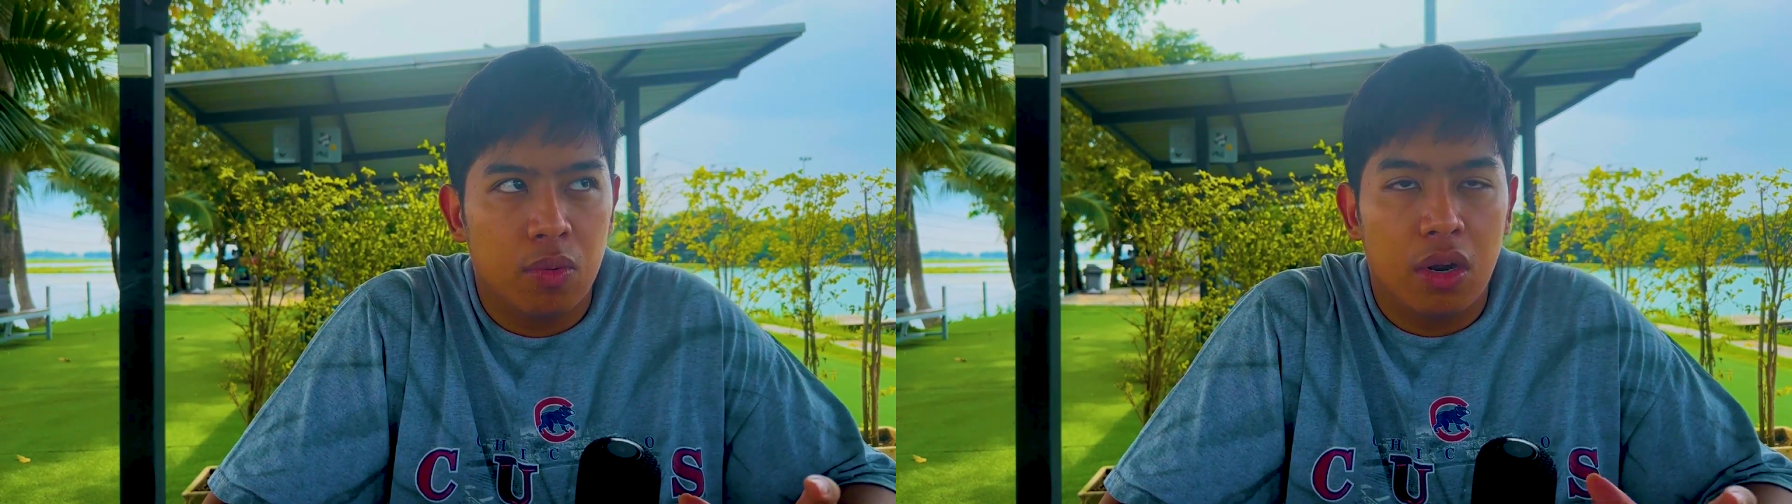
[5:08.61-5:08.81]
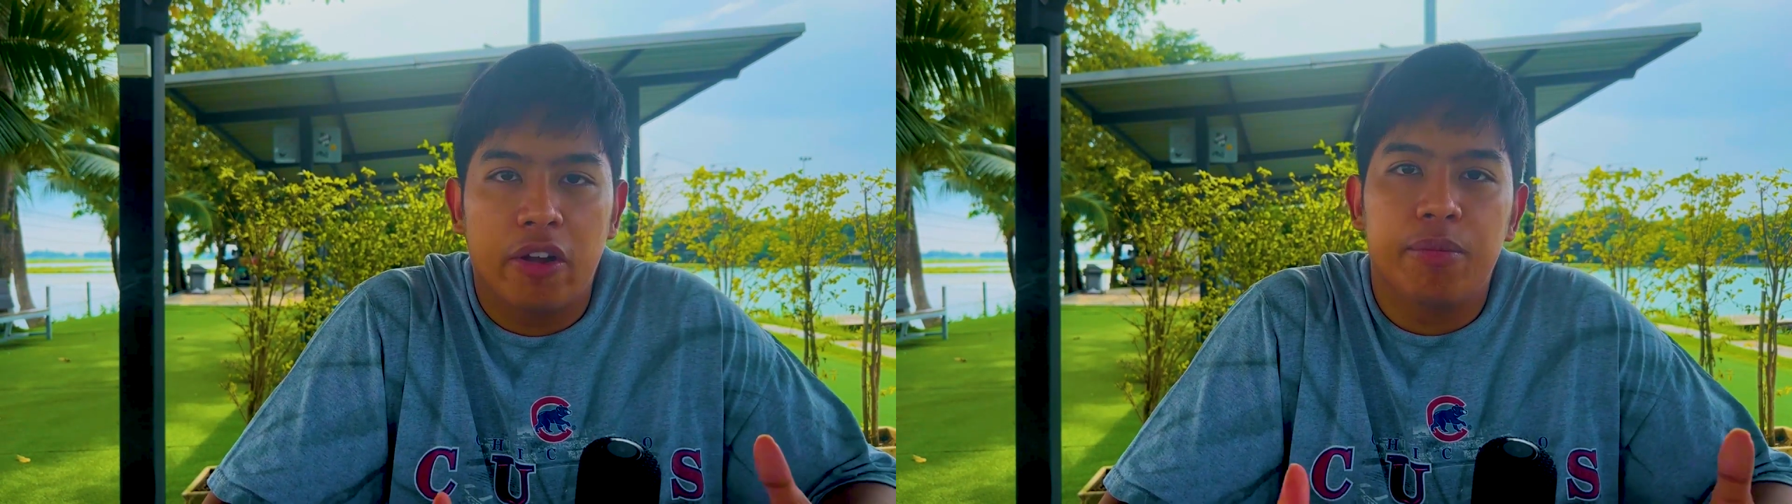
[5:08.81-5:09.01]

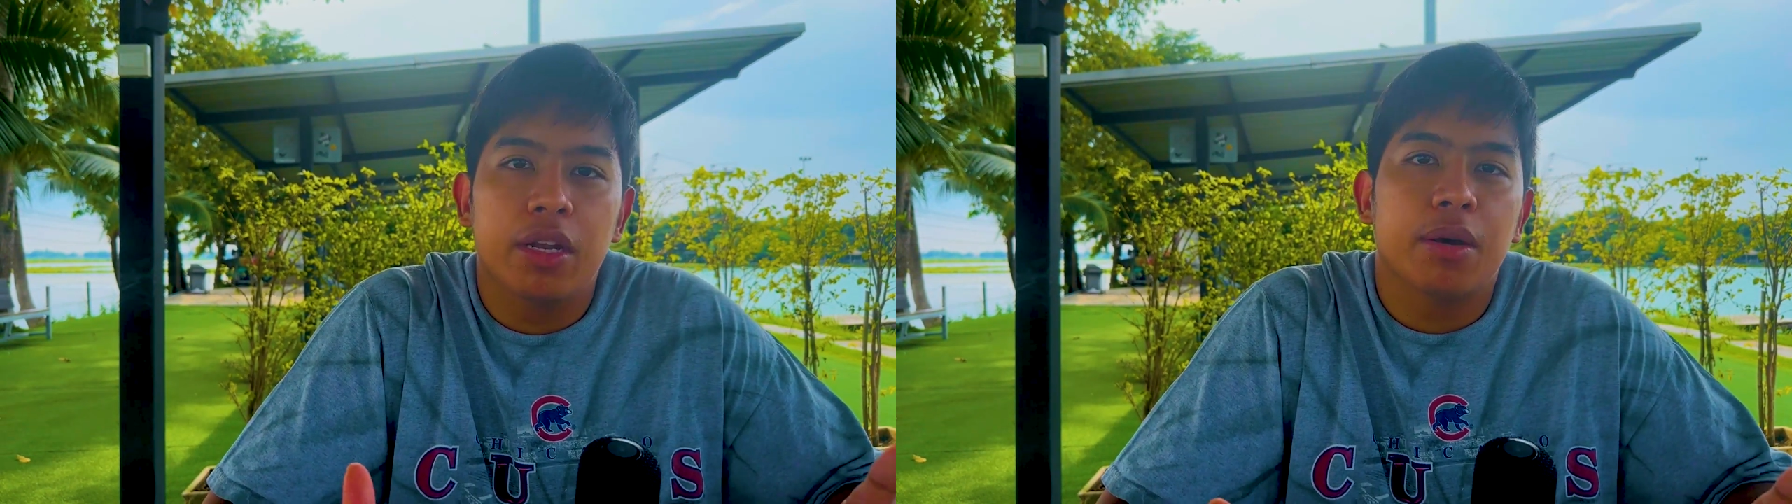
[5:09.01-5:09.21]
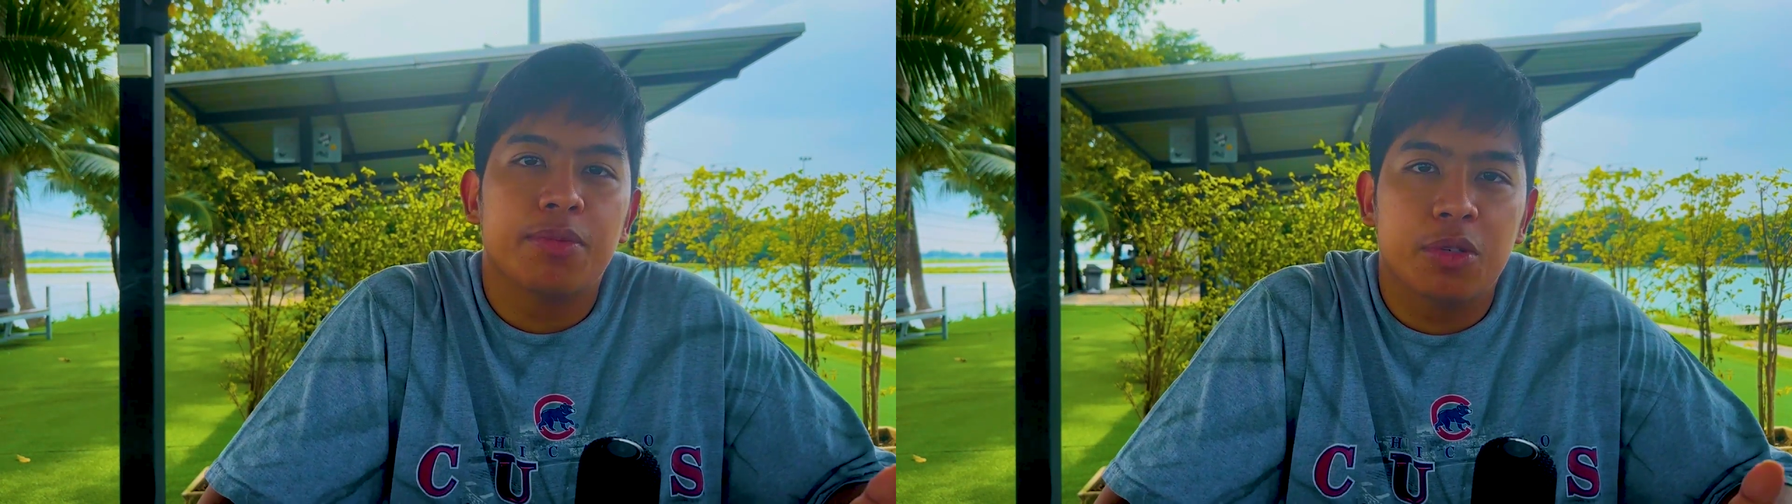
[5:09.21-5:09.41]
what I've
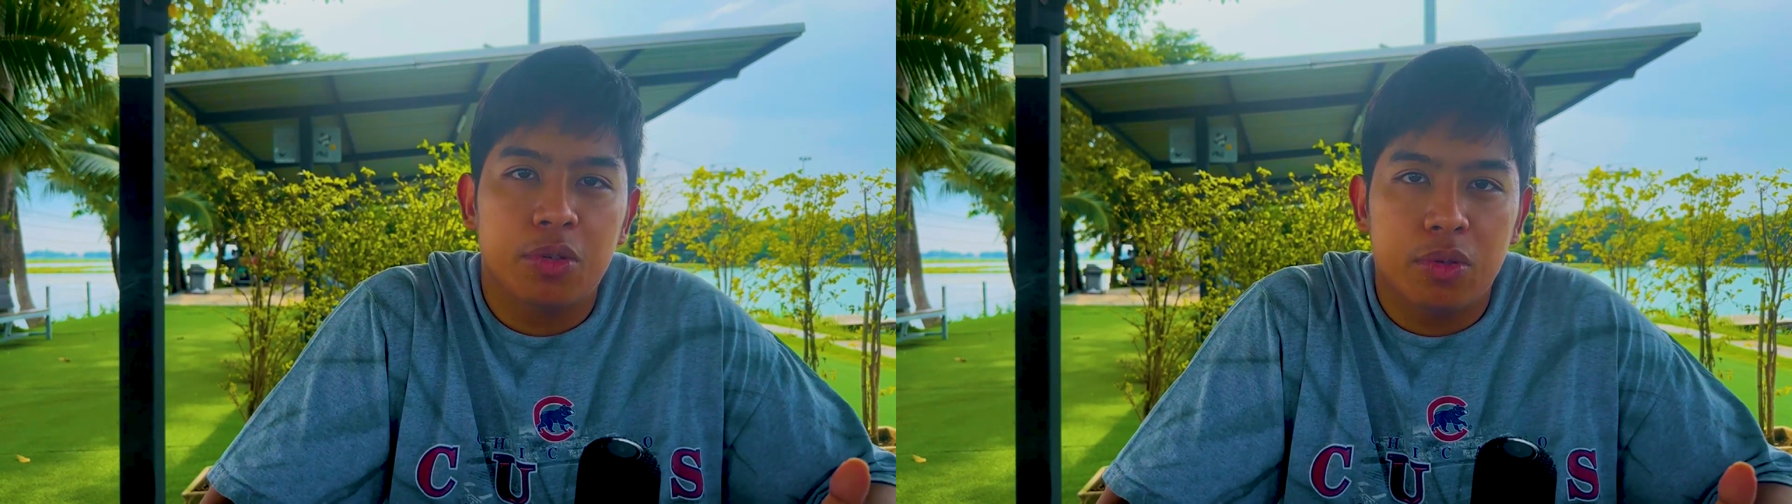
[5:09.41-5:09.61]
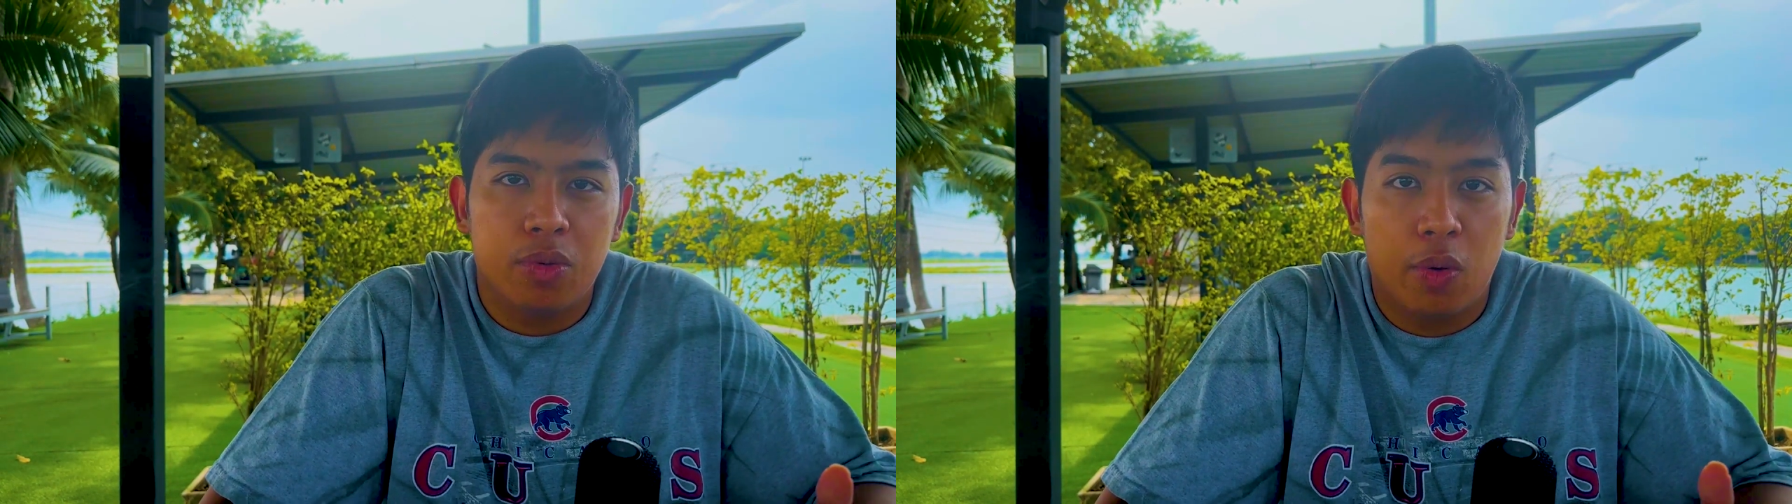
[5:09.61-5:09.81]
been up
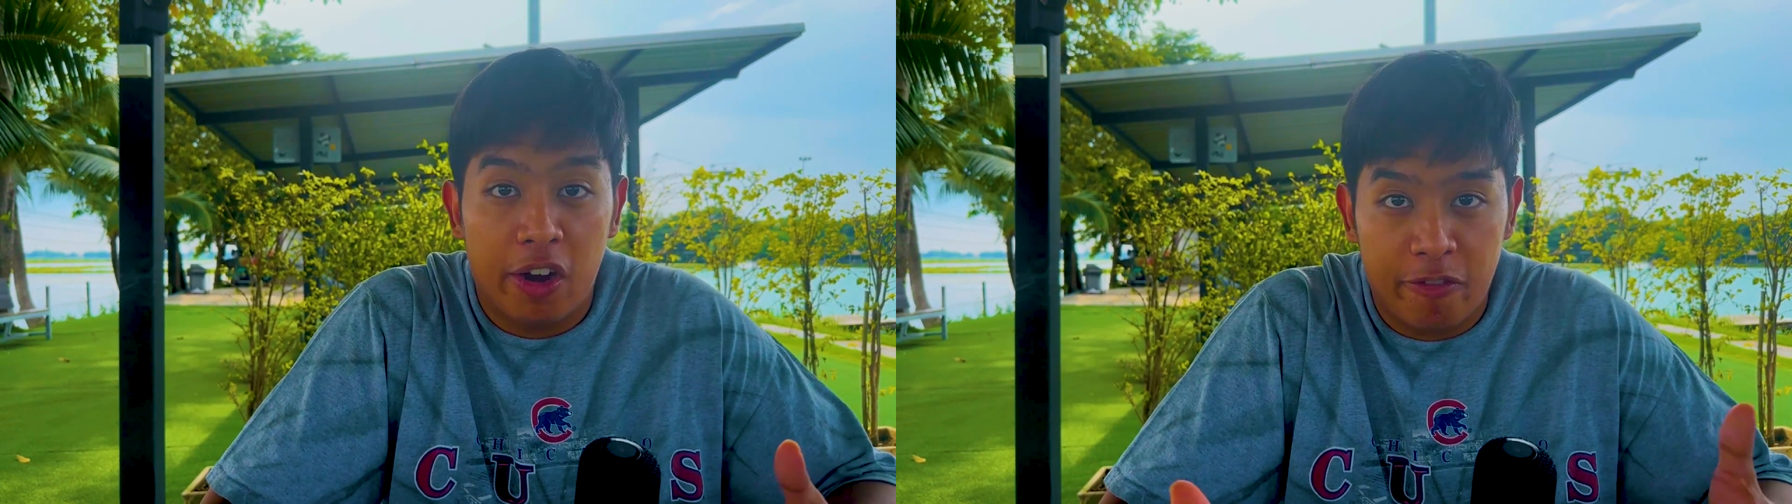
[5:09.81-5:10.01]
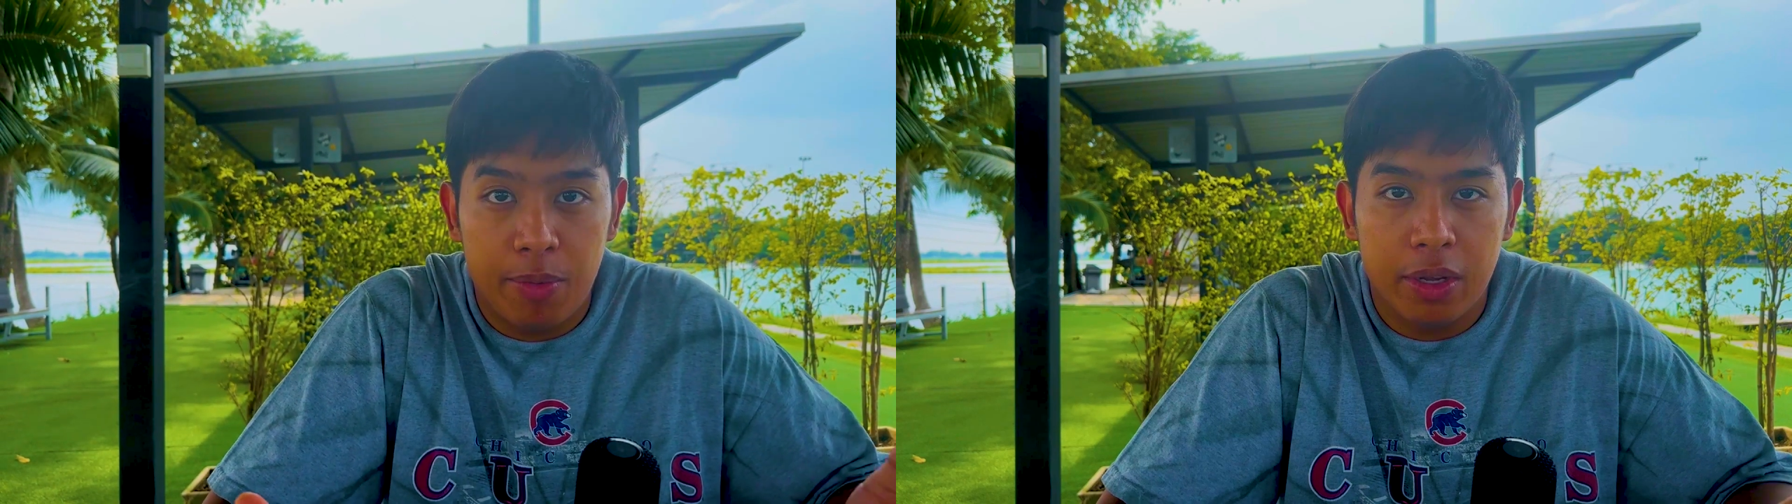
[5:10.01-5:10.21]
to,
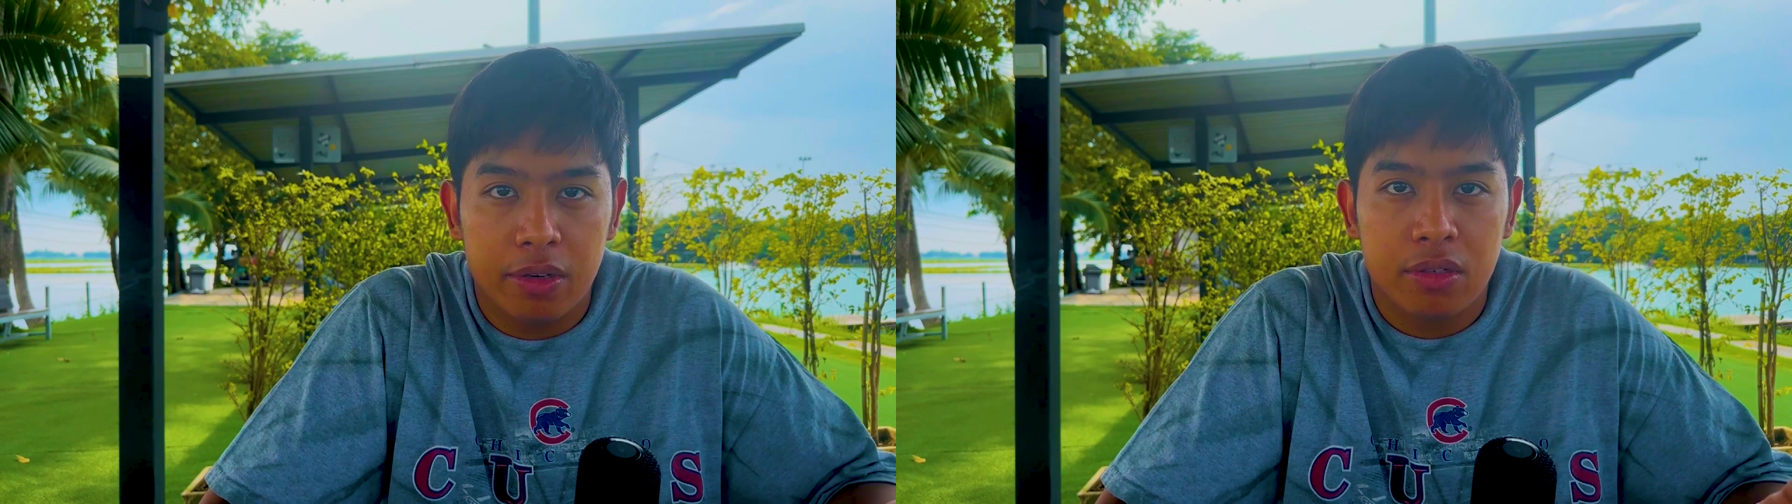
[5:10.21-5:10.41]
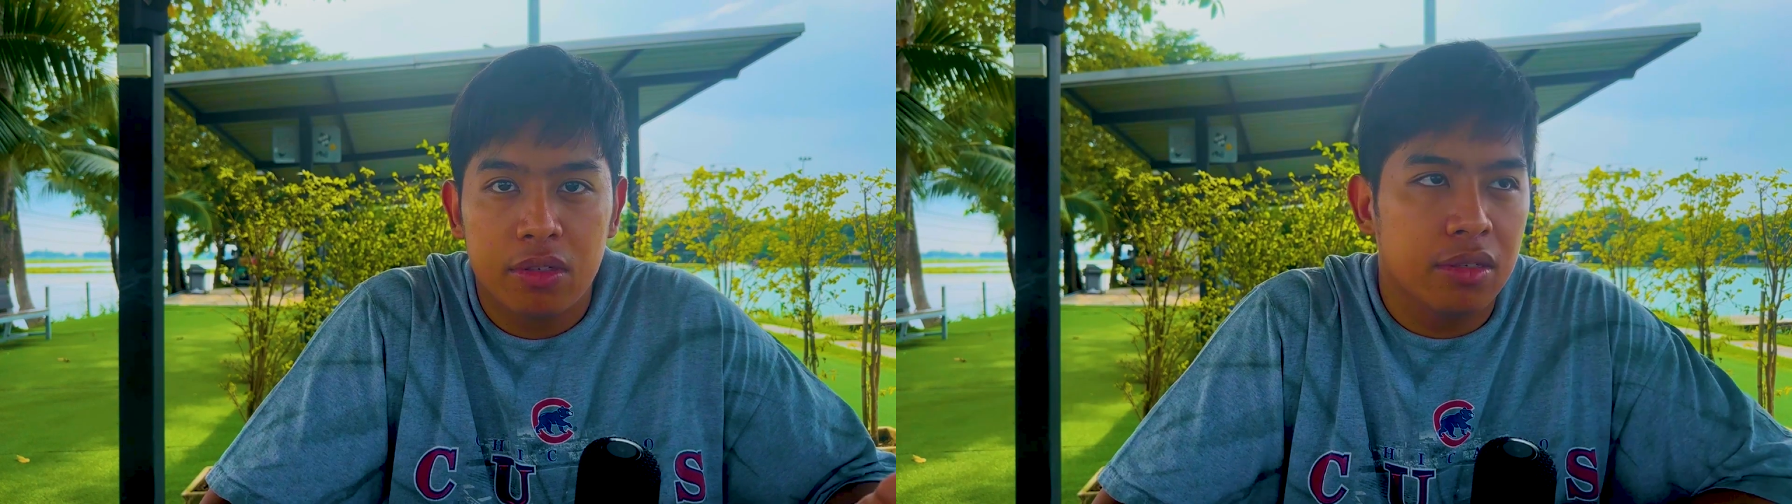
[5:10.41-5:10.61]
where I've been.